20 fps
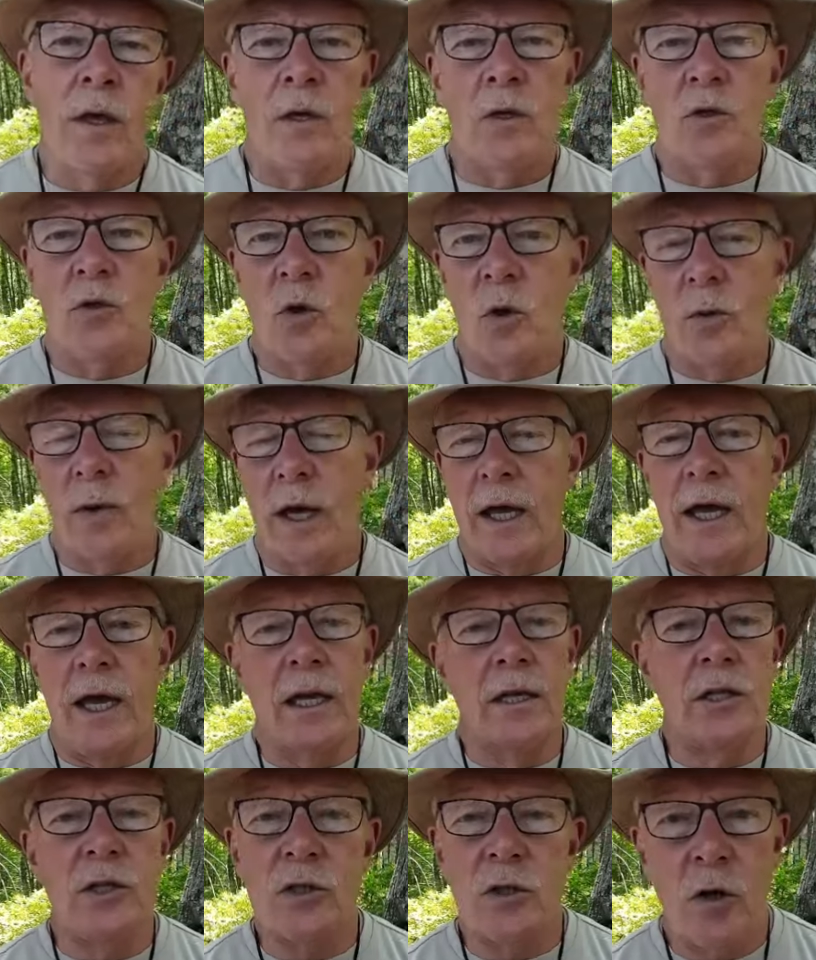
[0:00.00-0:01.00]
So I
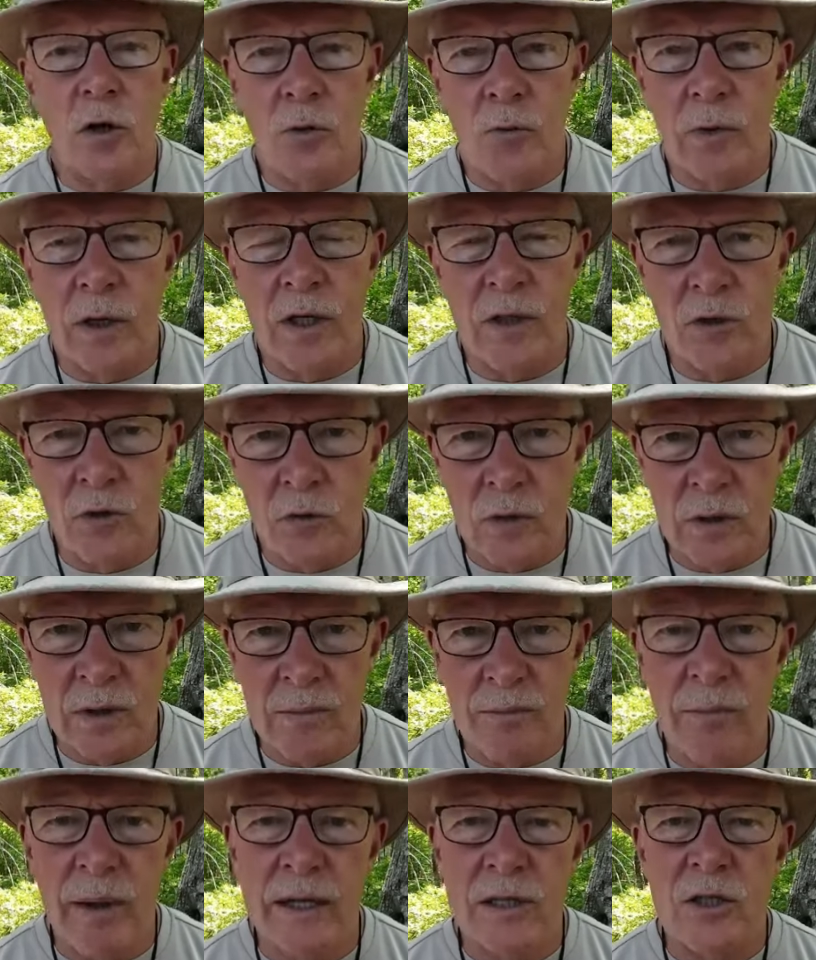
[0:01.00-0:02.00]
had to start by doing
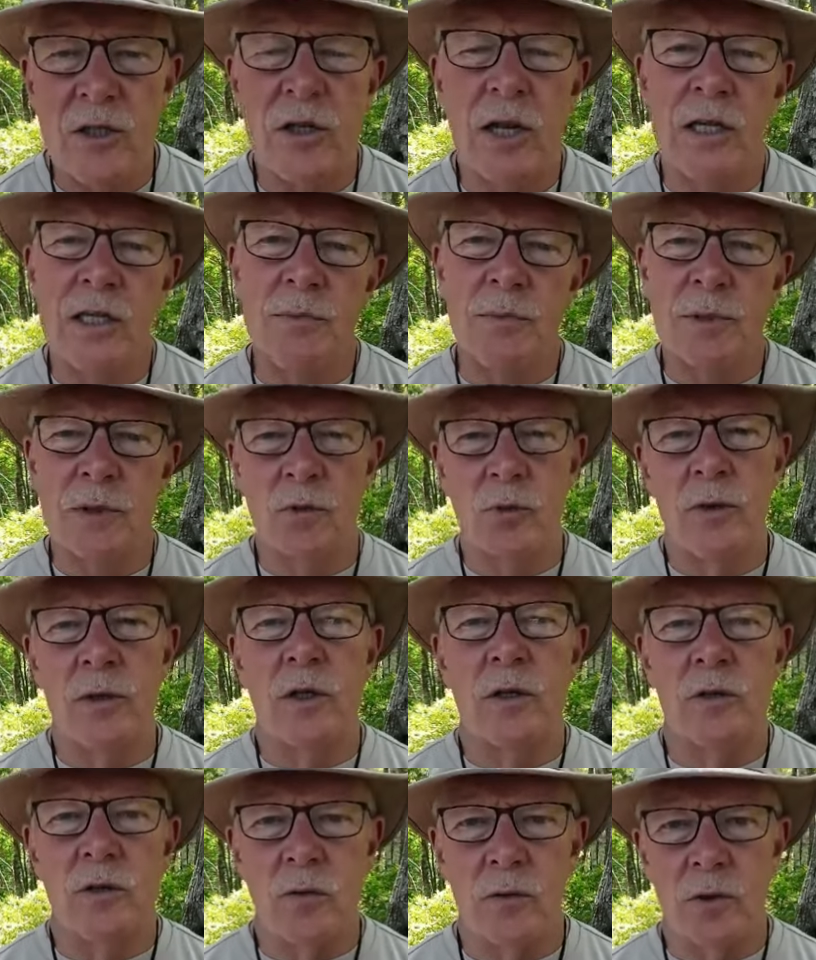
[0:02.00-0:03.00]
base tests between
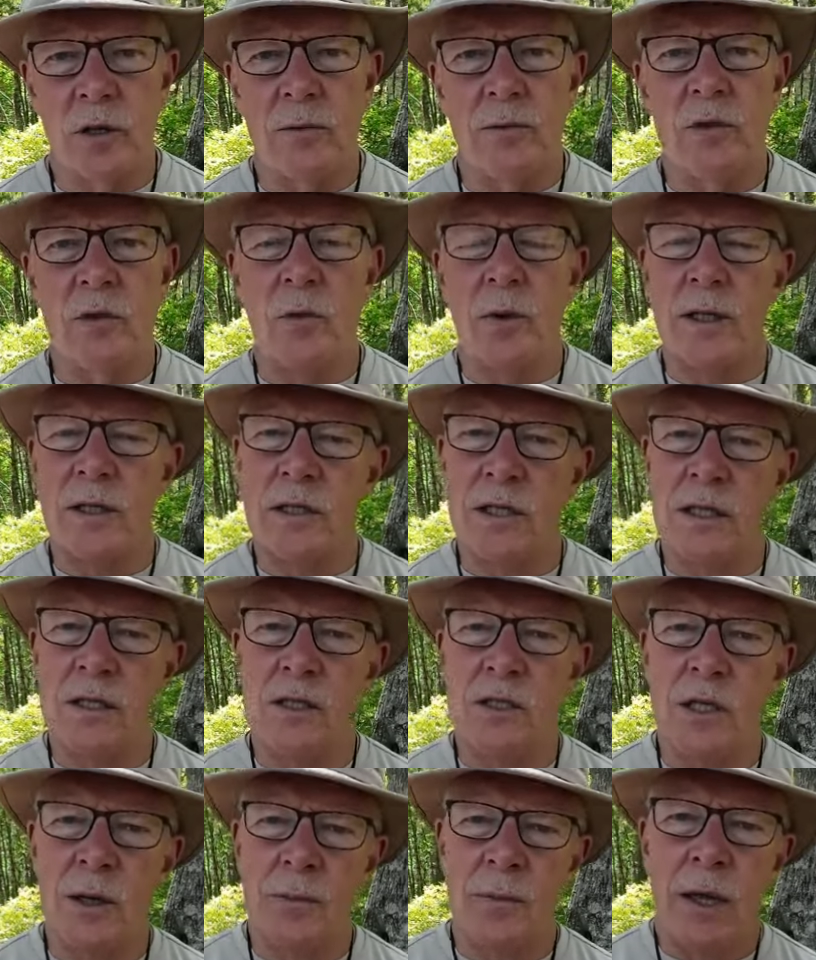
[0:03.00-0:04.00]
the two of them. So I did
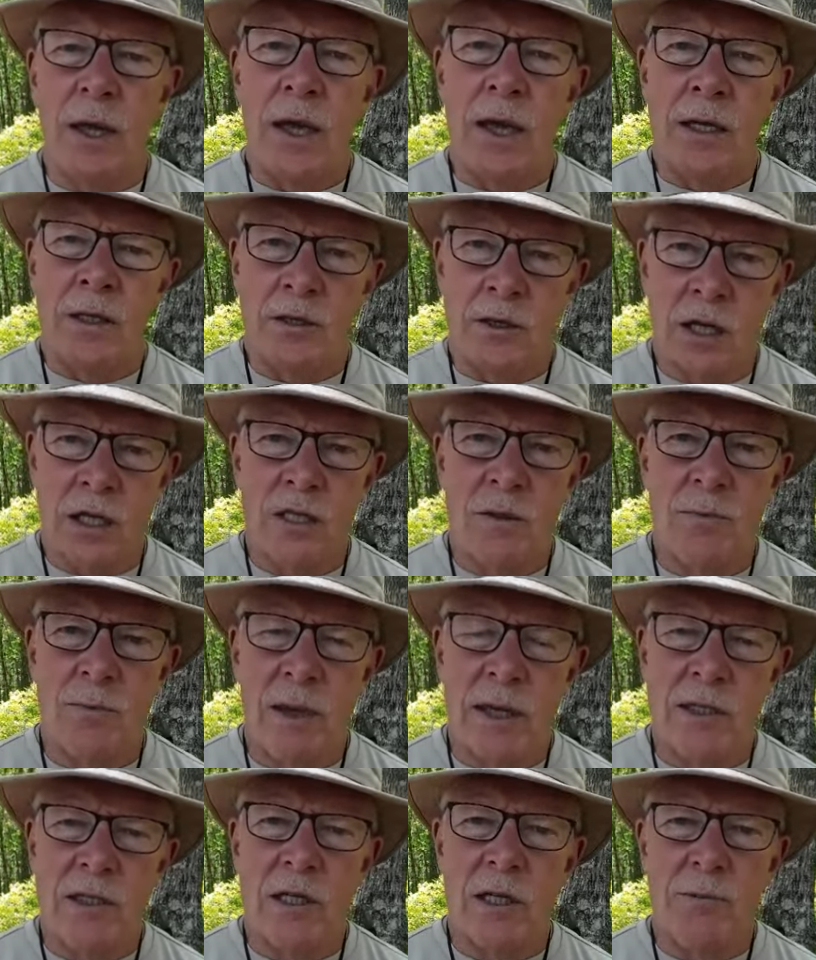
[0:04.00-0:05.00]
some just
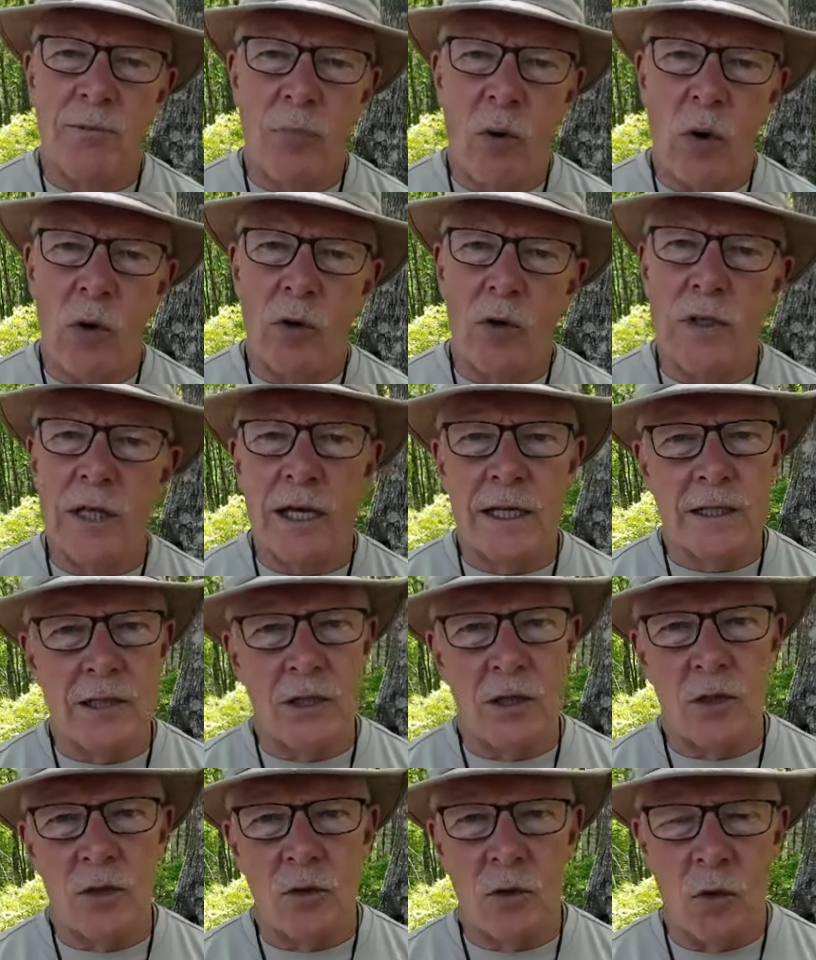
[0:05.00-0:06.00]
basic boil
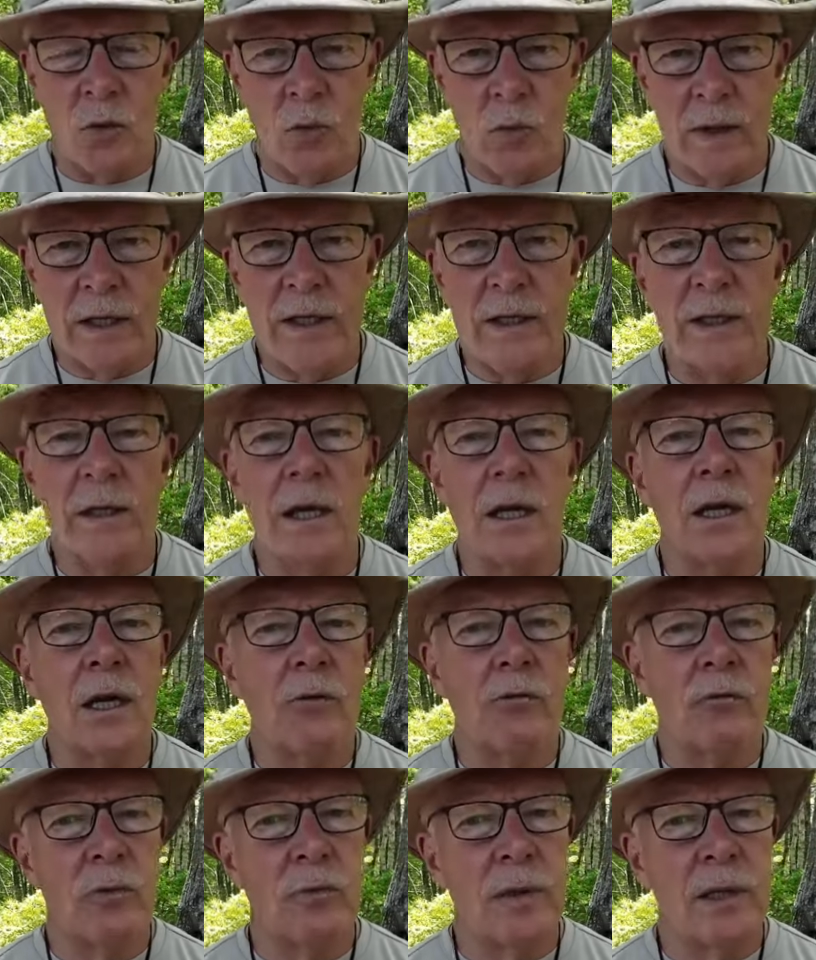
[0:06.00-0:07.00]
tests, no wind, then I
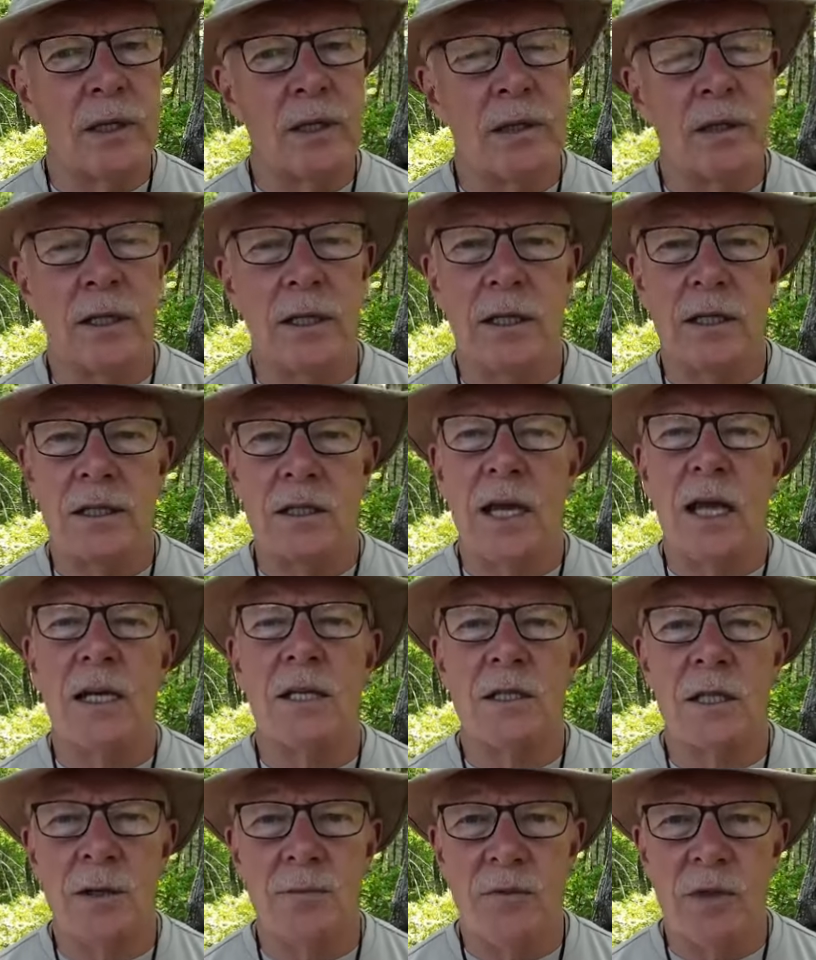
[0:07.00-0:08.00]
repeated the
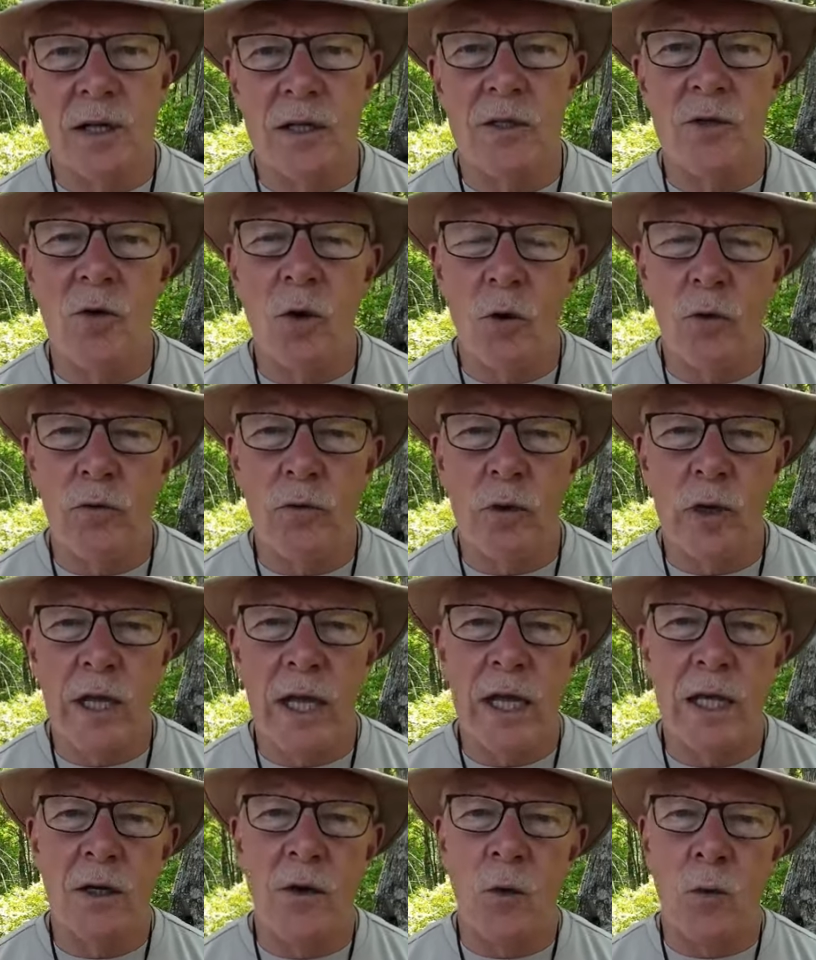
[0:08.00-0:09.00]
exact same test over
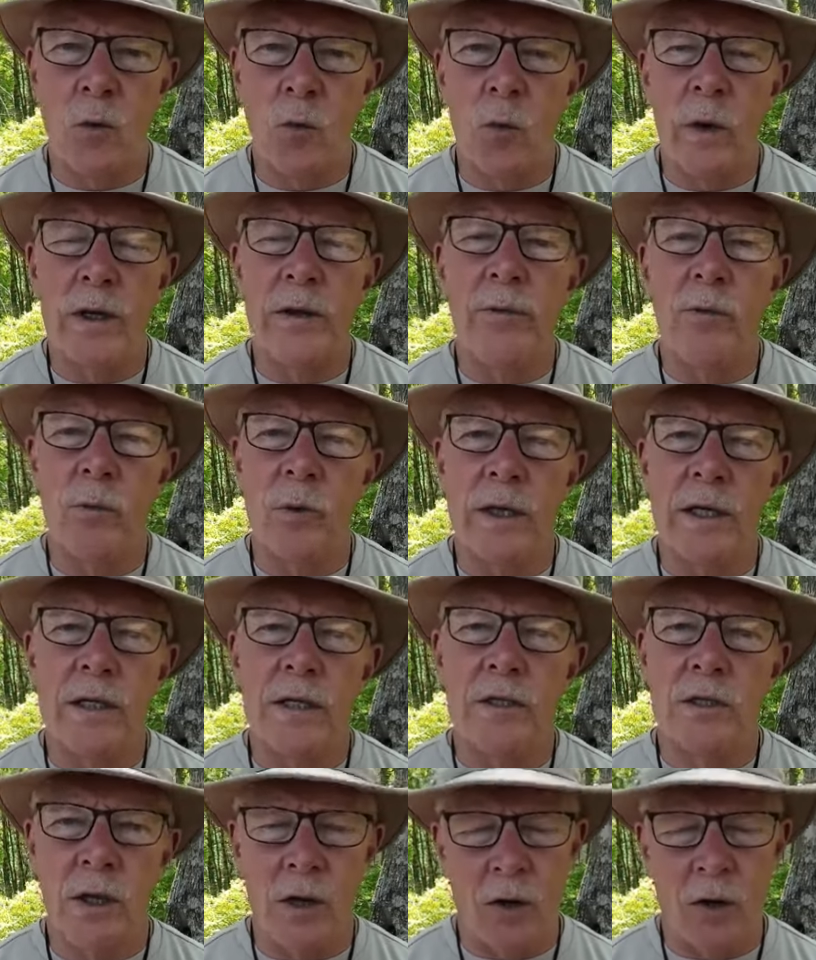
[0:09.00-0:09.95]
again with wind